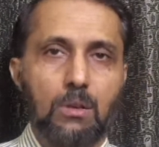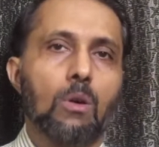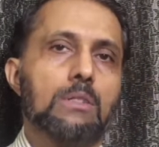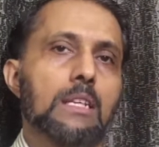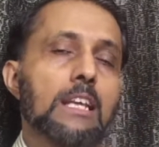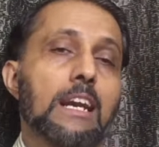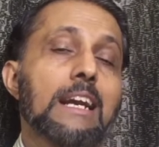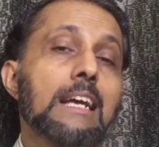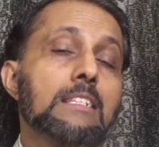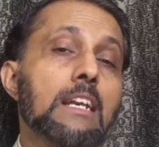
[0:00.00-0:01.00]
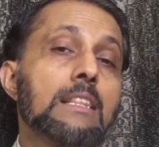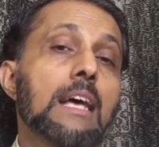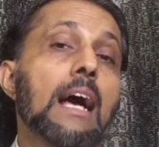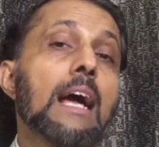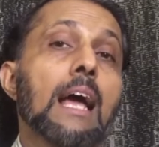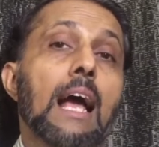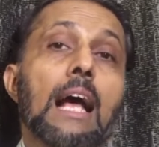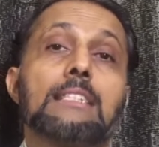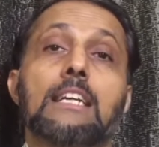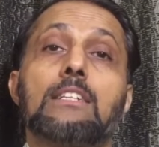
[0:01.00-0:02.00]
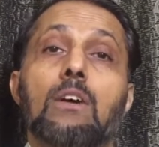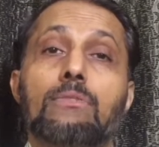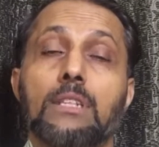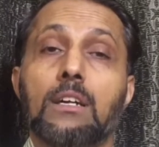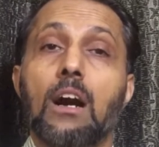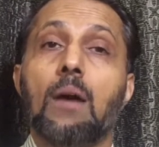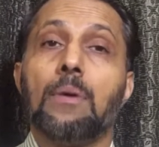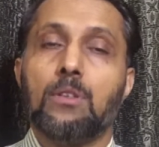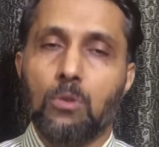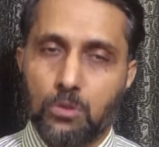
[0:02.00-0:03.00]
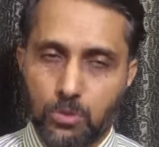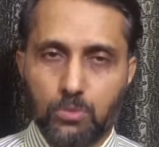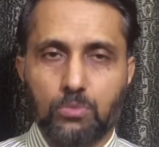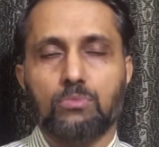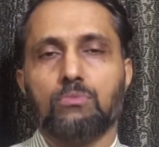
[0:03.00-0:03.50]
cause any reduction in the asset of the government also.